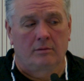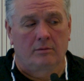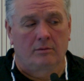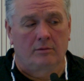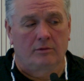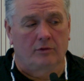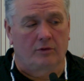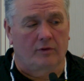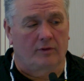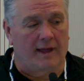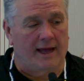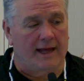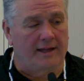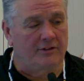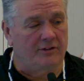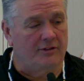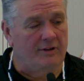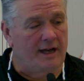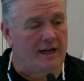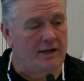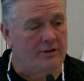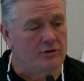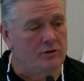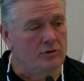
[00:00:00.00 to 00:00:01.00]
So that's
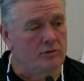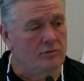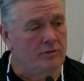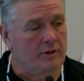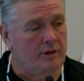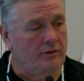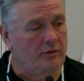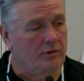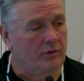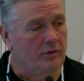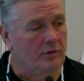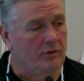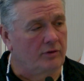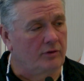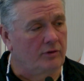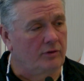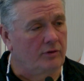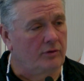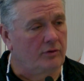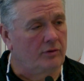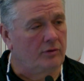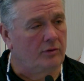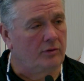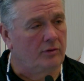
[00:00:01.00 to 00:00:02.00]
natural
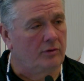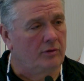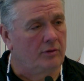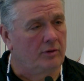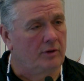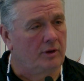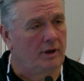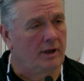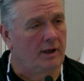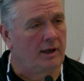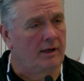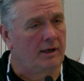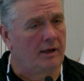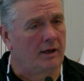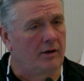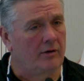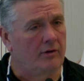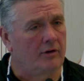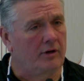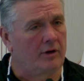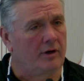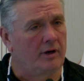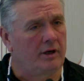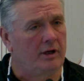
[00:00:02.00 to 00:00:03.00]
resources. And are
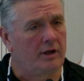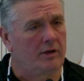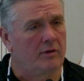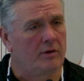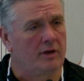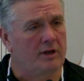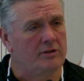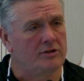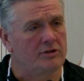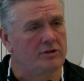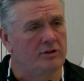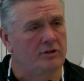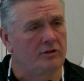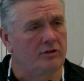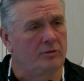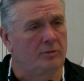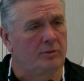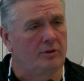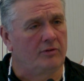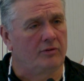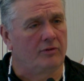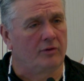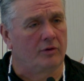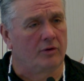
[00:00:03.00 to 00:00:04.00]
there any questions
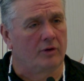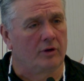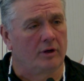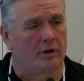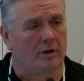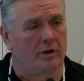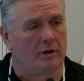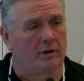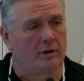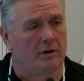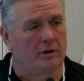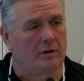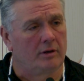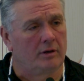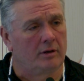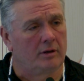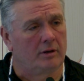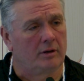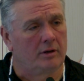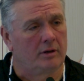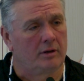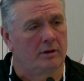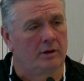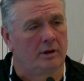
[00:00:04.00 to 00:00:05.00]
before
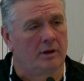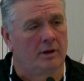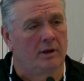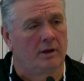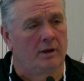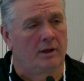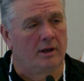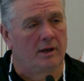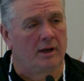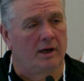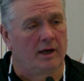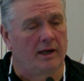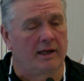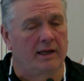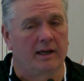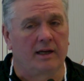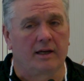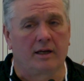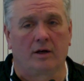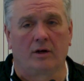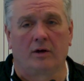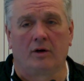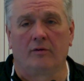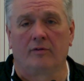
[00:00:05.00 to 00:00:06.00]
I
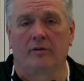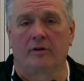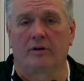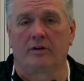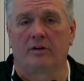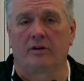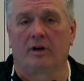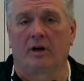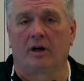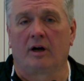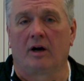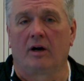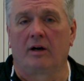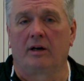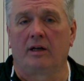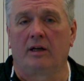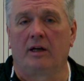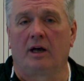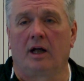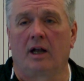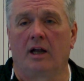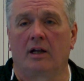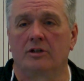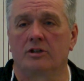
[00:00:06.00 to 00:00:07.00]
kick it over to
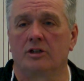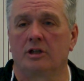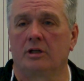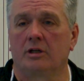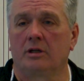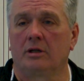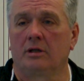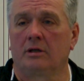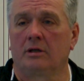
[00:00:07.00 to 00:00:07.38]
archaeology?